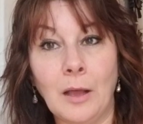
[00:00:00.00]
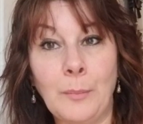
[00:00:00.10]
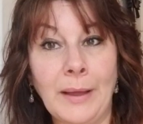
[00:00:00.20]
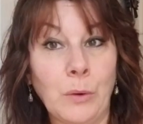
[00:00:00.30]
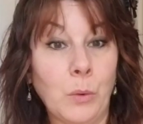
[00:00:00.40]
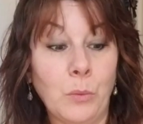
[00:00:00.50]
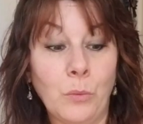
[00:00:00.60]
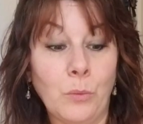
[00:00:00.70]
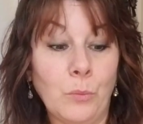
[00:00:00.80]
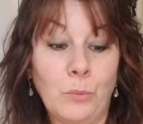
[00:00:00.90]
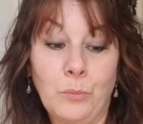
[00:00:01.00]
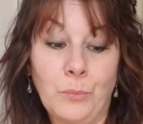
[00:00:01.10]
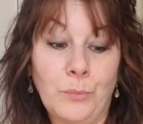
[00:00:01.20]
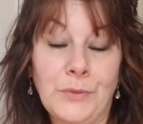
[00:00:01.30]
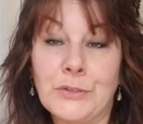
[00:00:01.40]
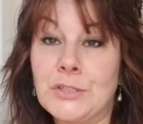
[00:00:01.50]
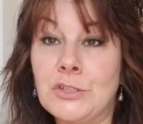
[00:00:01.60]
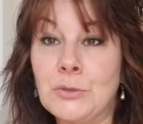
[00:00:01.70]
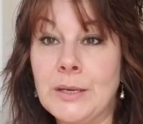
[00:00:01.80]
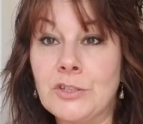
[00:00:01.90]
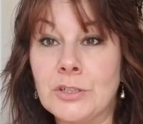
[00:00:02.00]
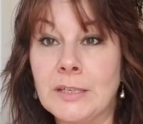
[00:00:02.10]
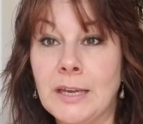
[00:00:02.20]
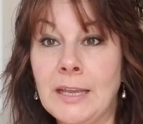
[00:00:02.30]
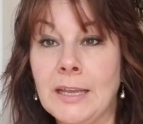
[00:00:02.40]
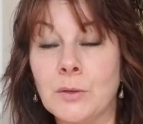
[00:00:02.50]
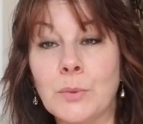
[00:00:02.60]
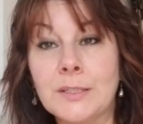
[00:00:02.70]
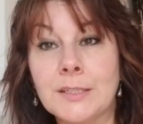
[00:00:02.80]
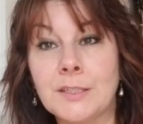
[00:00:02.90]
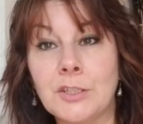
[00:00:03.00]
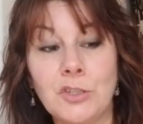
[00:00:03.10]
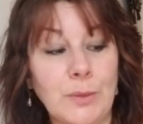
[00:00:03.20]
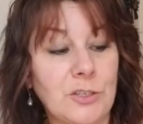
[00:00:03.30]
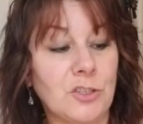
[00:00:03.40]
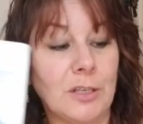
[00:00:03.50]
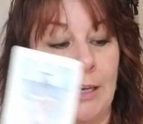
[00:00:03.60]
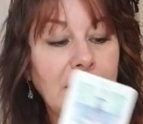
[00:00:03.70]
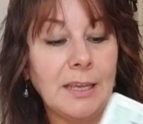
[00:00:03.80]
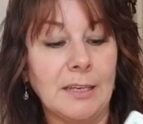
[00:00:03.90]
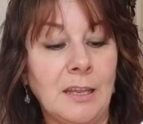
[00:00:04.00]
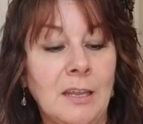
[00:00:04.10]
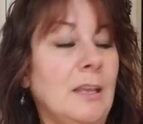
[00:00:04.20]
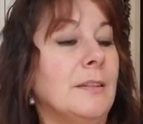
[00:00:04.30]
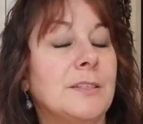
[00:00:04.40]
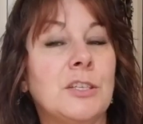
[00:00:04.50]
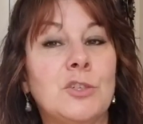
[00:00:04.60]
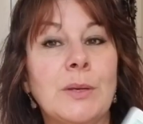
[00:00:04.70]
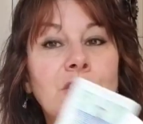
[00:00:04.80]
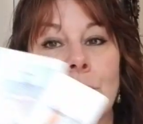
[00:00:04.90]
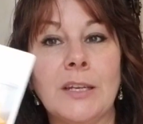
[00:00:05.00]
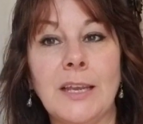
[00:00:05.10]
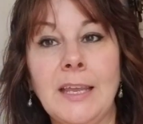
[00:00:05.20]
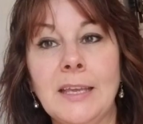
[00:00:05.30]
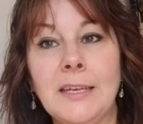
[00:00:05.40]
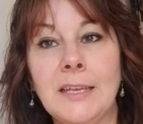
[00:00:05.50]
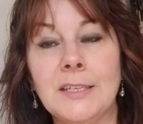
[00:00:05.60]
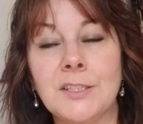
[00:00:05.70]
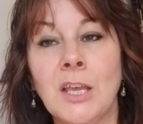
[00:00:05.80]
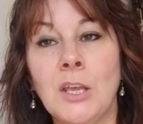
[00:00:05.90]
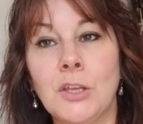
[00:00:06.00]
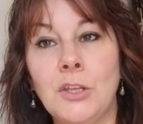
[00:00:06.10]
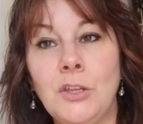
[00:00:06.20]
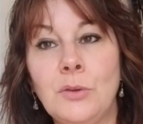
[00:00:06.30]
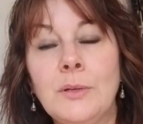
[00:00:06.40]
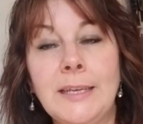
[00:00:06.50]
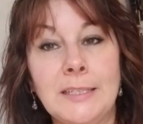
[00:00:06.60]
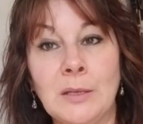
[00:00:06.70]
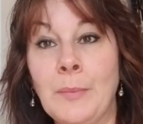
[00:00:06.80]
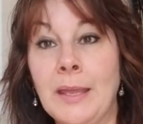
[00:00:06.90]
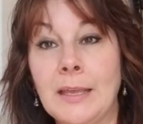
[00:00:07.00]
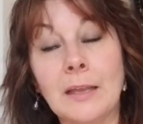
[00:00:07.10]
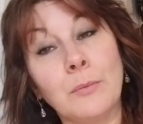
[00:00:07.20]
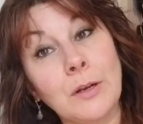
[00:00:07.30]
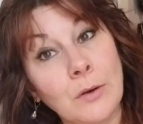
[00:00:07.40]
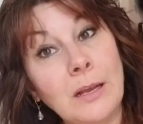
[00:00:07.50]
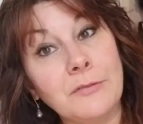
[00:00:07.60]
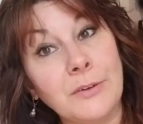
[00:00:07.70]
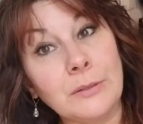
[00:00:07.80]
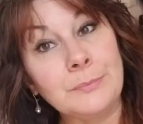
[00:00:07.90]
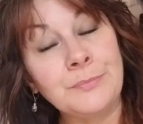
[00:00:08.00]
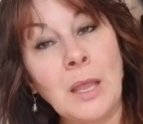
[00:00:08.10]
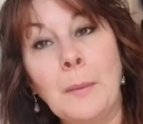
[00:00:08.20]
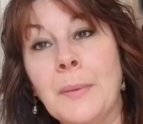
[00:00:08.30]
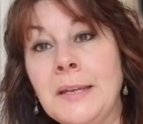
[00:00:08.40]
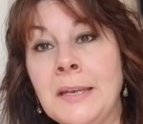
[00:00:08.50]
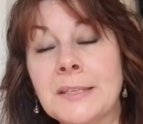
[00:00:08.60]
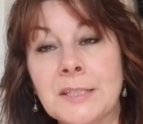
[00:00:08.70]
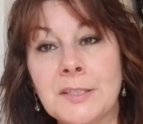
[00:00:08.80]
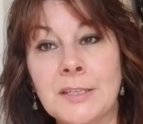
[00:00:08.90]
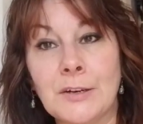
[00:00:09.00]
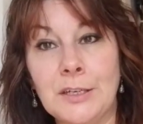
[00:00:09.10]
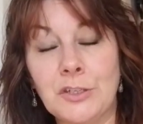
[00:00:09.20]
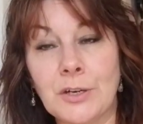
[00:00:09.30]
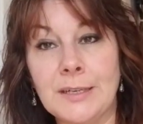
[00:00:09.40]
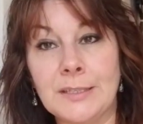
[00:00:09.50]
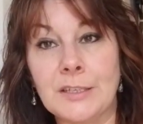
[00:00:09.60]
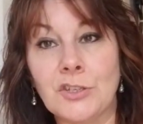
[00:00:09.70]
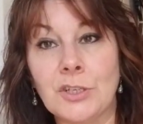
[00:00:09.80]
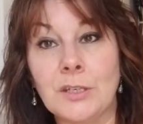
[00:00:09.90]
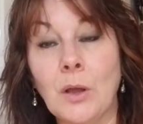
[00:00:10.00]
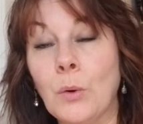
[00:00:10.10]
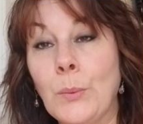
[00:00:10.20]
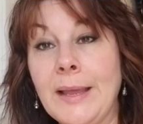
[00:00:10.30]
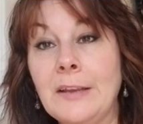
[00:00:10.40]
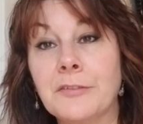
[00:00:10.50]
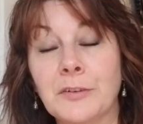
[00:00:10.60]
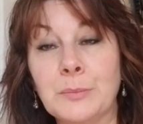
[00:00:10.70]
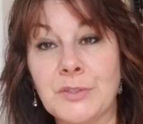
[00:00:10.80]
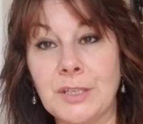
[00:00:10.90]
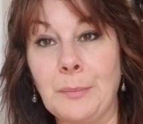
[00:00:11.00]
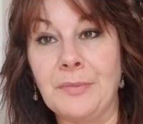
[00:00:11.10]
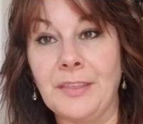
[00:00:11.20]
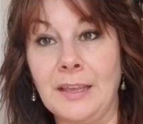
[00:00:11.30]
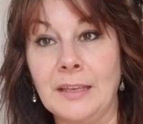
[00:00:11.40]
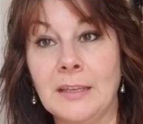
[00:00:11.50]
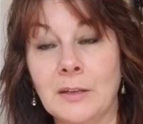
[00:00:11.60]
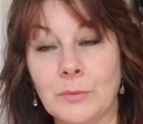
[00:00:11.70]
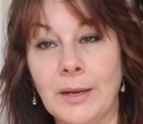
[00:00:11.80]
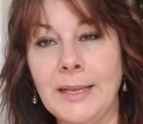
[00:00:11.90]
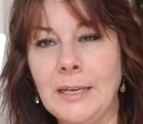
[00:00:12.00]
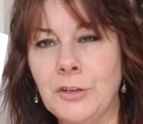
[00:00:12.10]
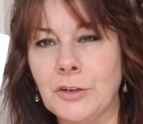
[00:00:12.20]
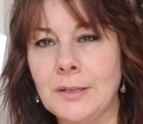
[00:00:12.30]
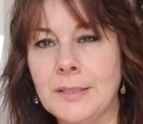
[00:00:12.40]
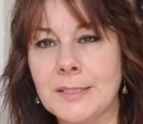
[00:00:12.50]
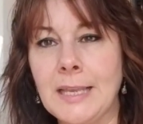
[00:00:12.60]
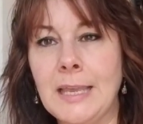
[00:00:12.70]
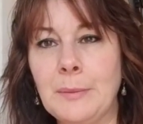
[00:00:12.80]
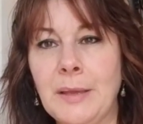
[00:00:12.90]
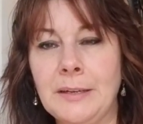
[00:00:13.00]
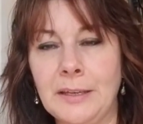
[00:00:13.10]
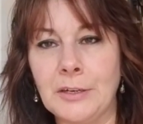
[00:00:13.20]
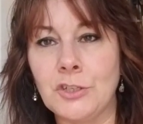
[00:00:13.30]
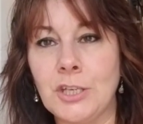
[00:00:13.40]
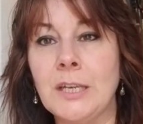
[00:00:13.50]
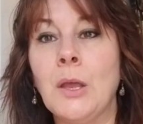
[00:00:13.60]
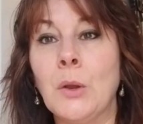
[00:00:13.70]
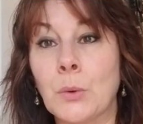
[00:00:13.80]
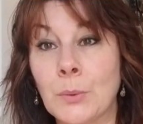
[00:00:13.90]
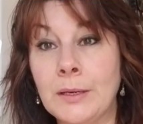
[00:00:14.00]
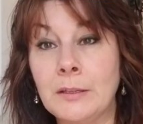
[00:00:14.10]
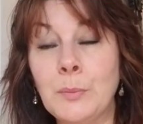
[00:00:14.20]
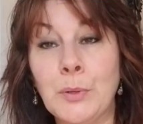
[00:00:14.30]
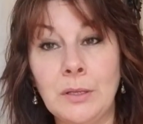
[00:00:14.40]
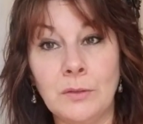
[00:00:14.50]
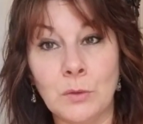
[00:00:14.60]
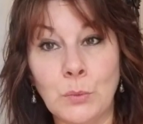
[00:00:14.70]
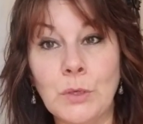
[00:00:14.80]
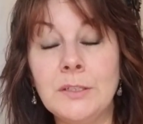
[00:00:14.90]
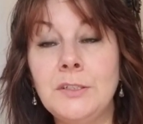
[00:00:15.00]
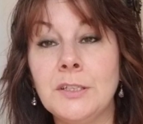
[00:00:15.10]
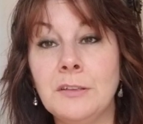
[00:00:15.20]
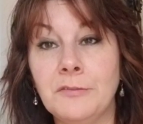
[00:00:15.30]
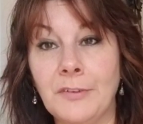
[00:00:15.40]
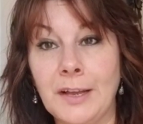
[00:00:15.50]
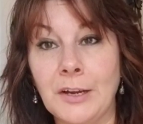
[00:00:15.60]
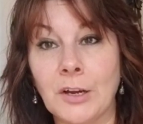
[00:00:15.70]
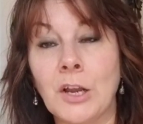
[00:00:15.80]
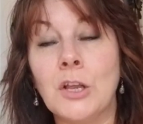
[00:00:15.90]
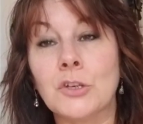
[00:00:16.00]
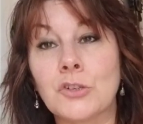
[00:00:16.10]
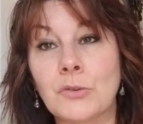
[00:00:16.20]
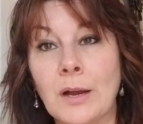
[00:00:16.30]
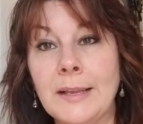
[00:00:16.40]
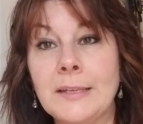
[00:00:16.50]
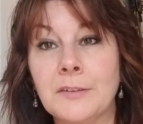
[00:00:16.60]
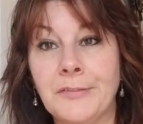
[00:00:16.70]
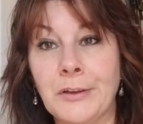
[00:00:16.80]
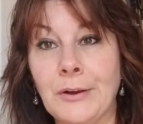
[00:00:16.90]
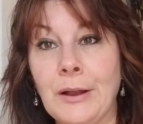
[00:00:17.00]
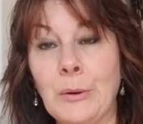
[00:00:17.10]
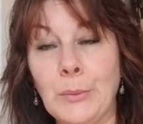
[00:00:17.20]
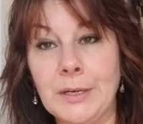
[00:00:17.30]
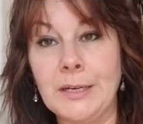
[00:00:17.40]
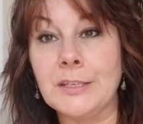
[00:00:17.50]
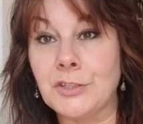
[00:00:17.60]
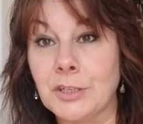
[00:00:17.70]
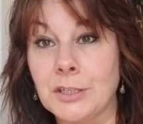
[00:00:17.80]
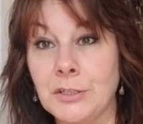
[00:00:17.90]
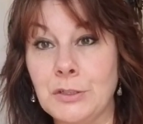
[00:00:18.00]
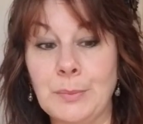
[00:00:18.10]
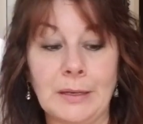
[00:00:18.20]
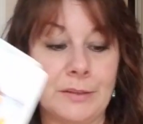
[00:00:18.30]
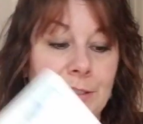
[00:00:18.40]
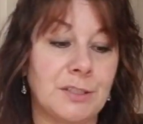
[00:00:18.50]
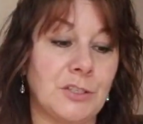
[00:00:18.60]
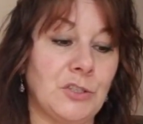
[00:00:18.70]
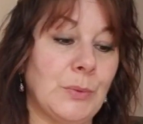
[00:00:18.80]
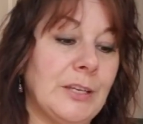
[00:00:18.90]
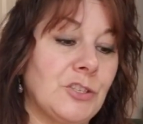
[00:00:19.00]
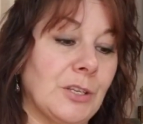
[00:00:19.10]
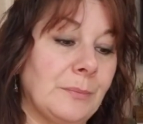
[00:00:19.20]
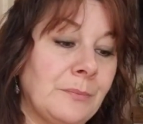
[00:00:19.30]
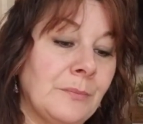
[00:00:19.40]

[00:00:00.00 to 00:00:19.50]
about the situation at hand. What's the situation at hand? The situation at hand is you need to make a regretful but necessary transition away from something, right? And you're in this hangman energy, really putting the wood to the fire, trying to figure out what it is you're going to do about this situation